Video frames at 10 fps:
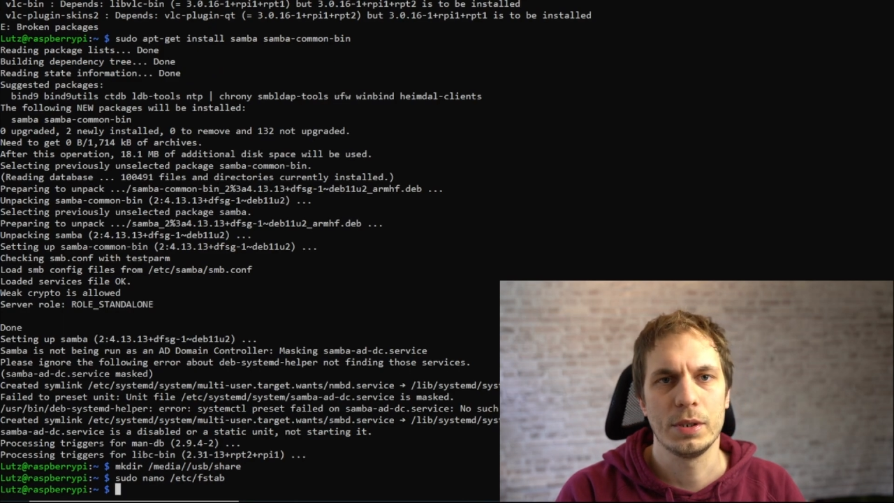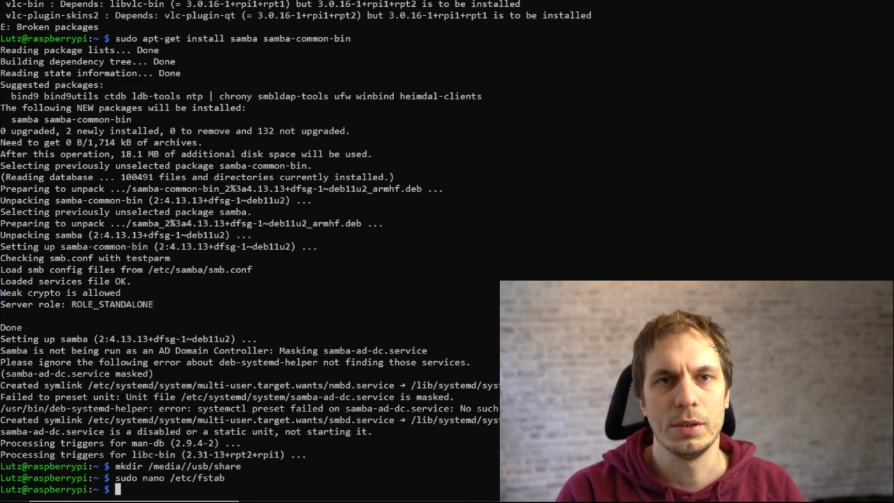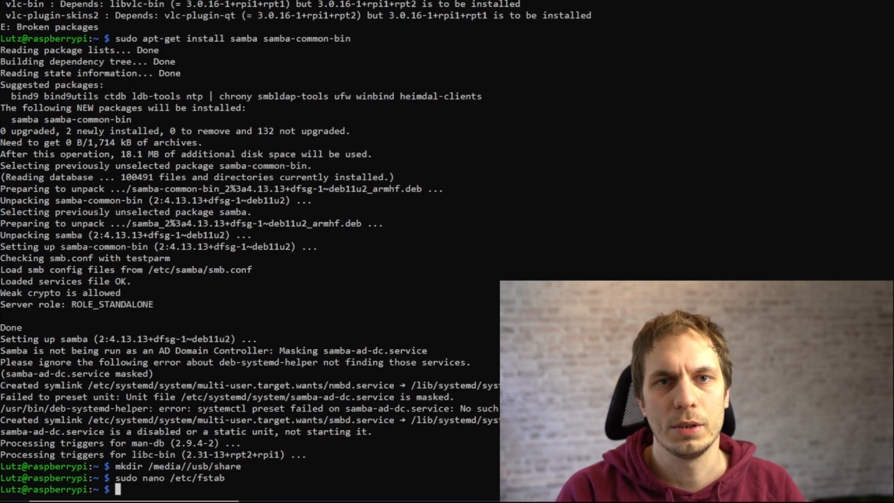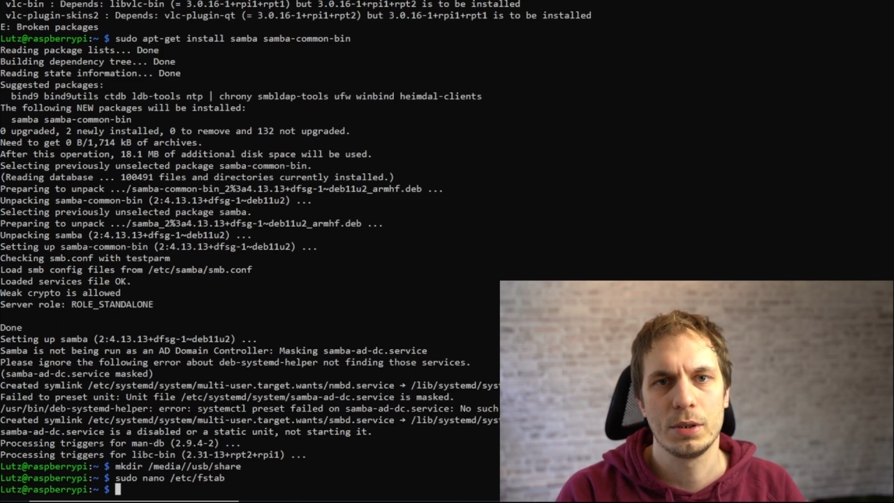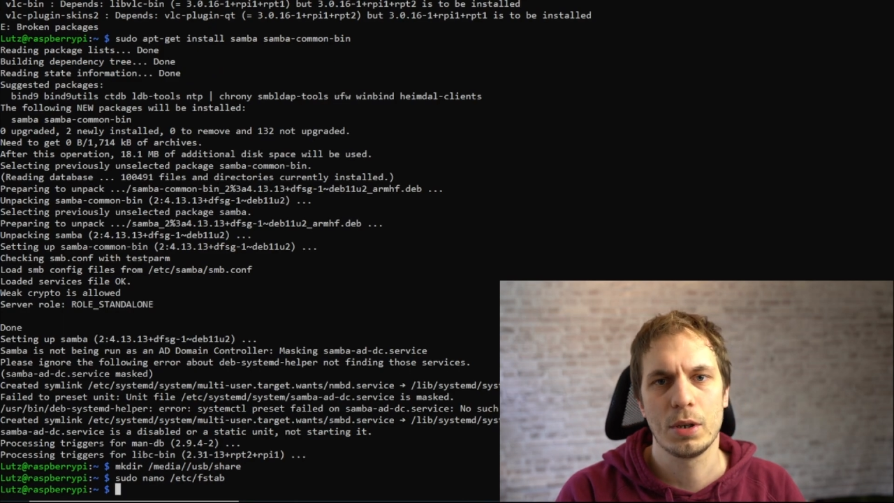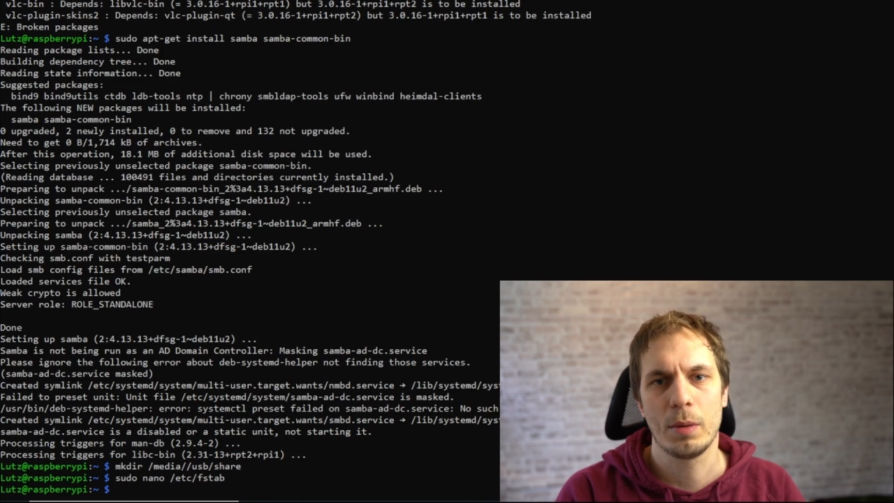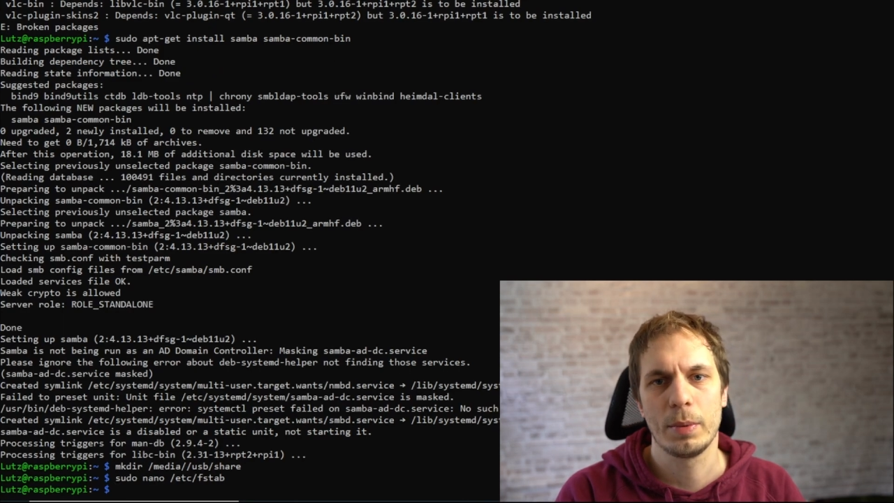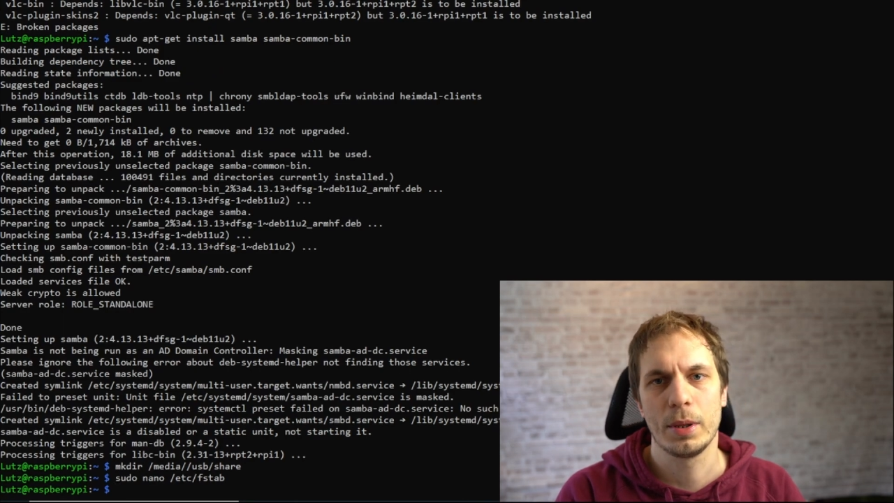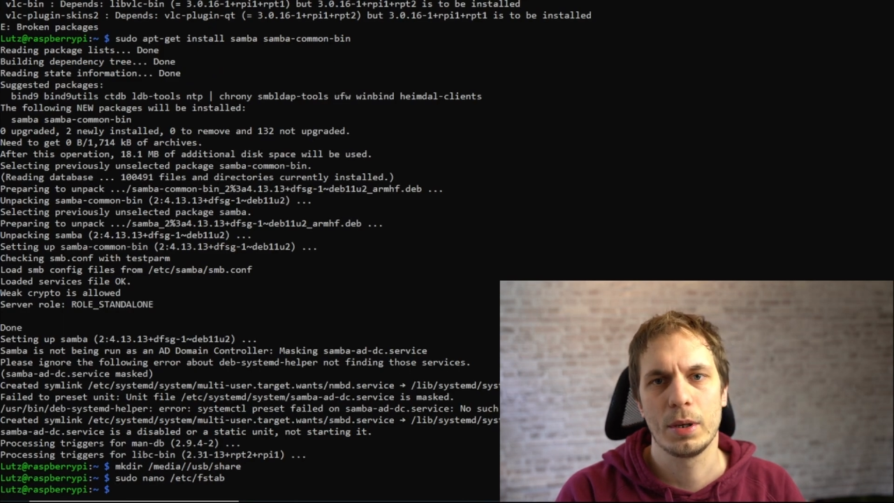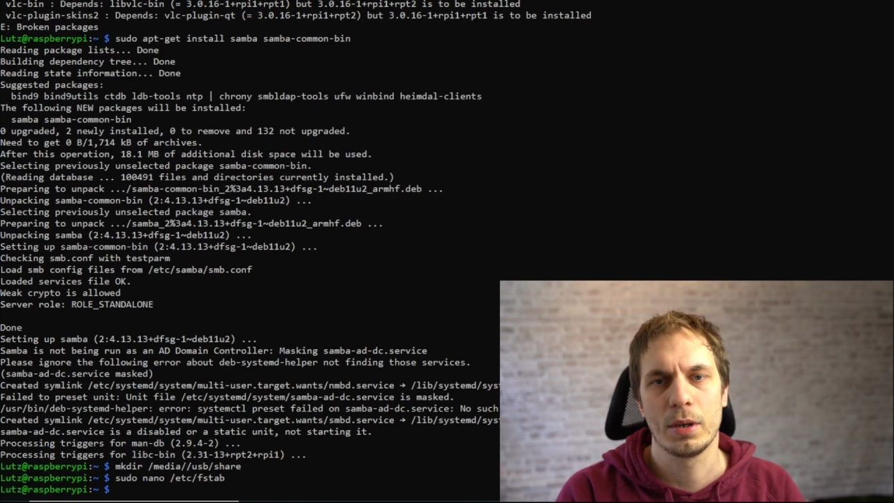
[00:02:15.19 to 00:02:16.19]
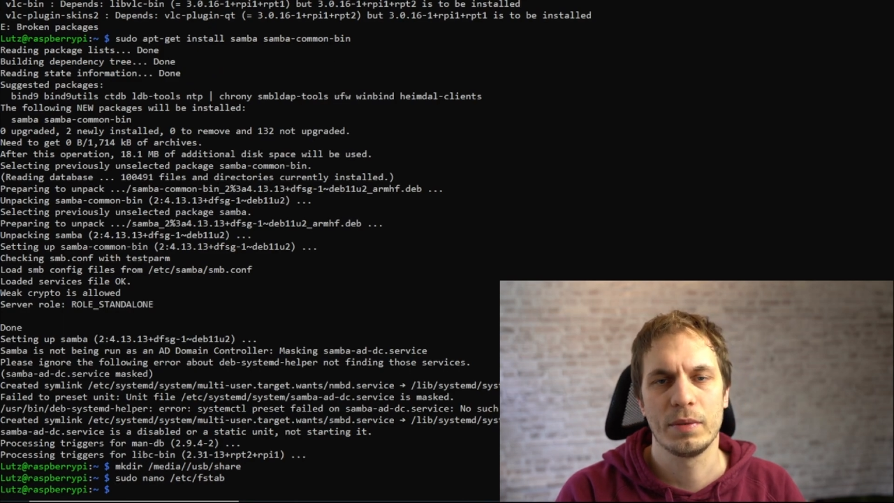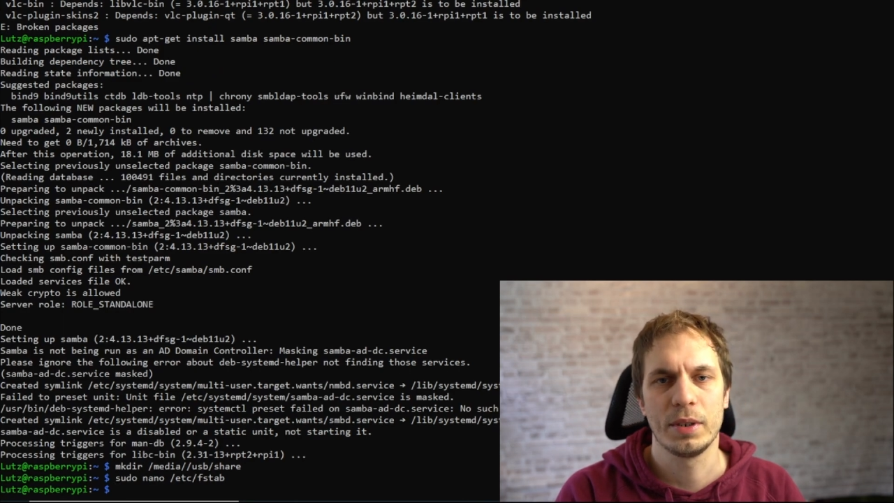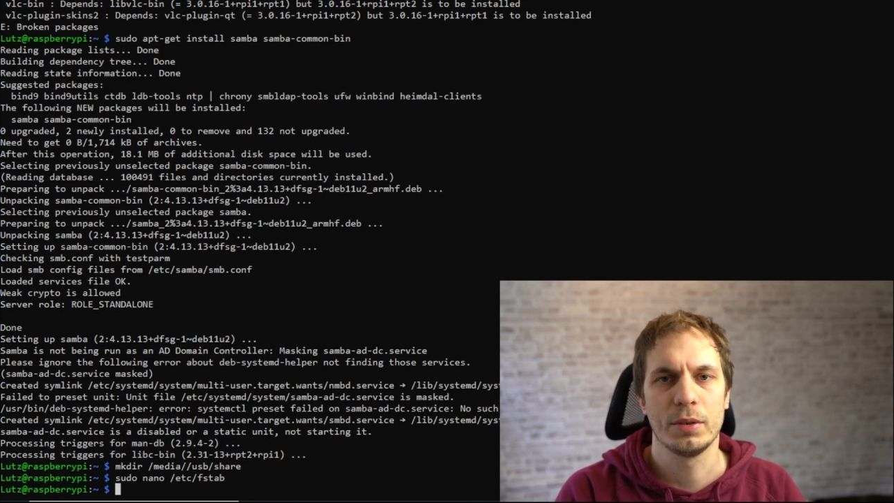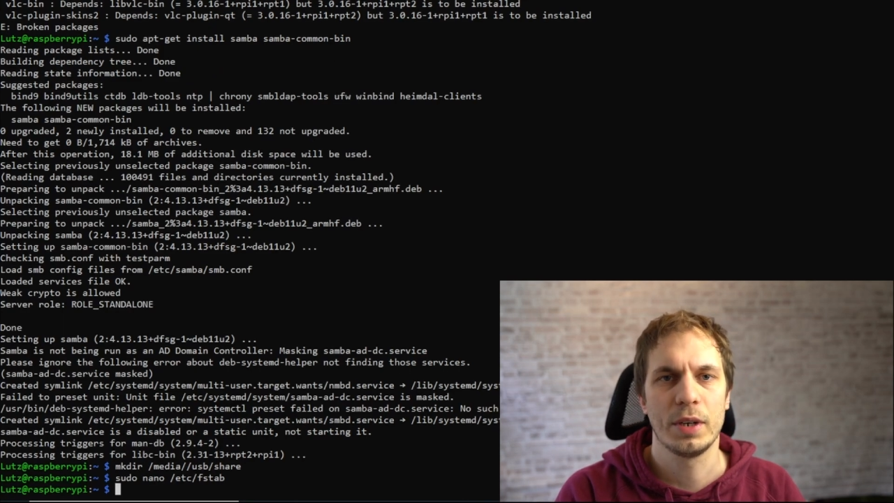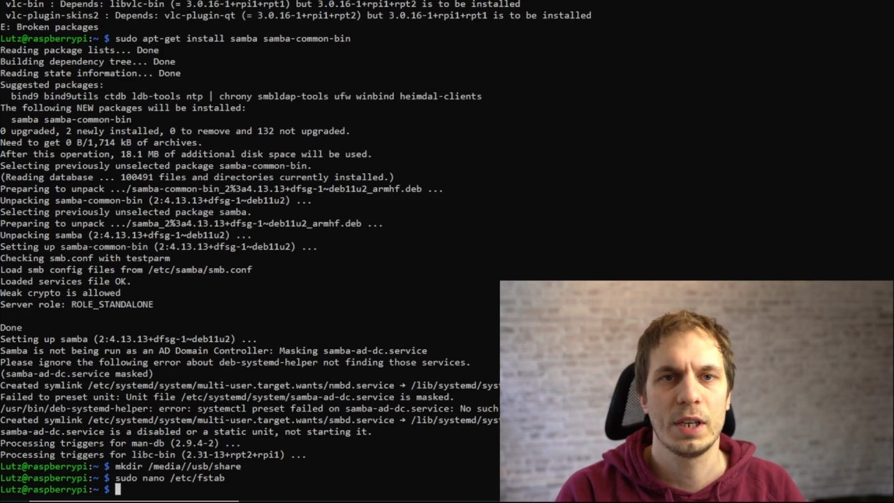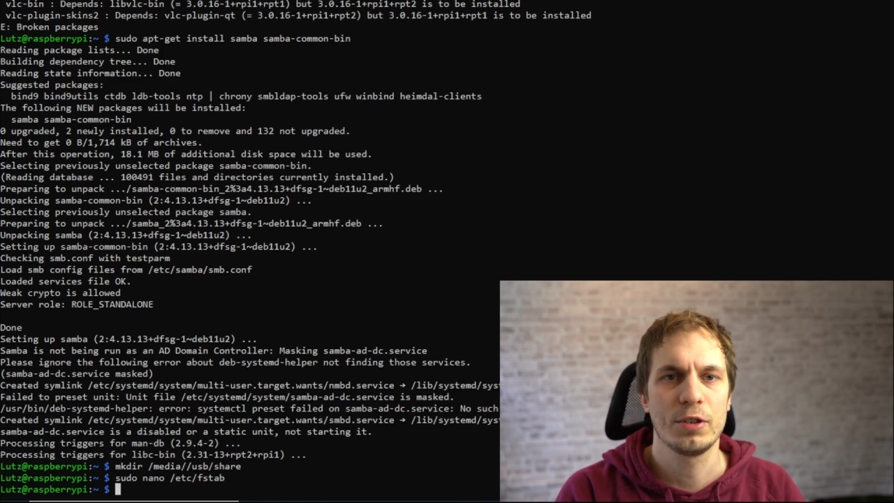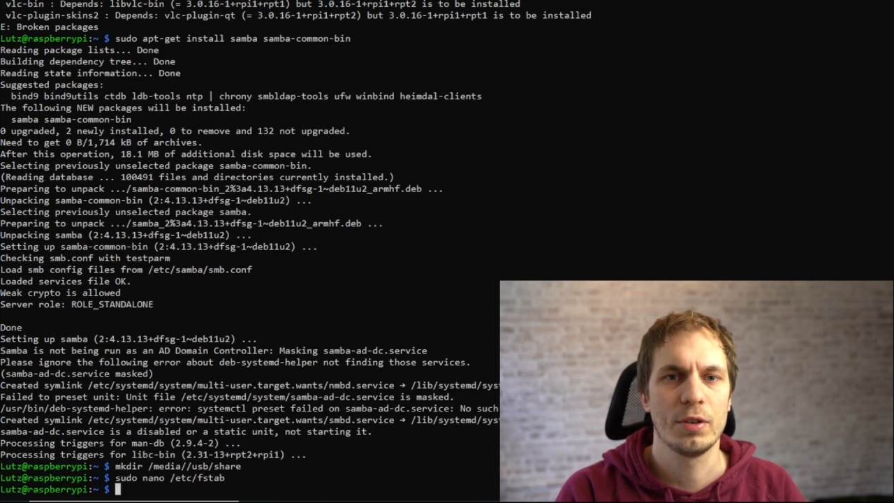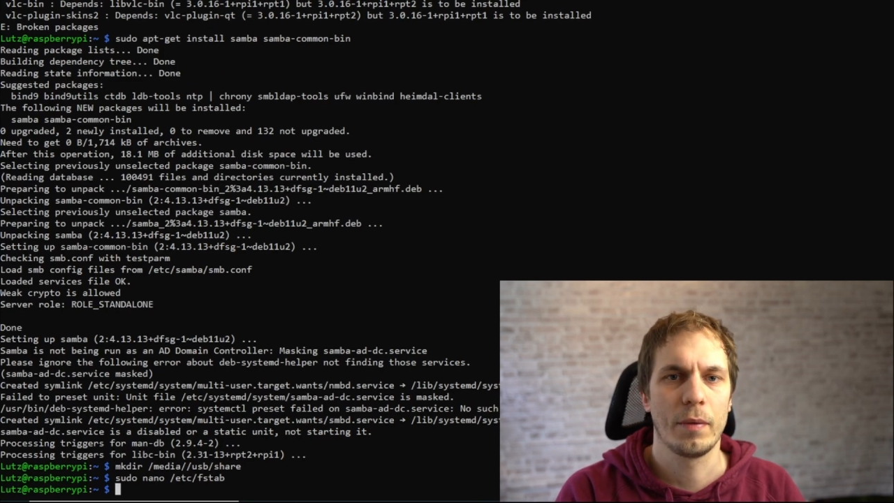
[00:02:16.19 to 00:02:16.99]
to copy the configuration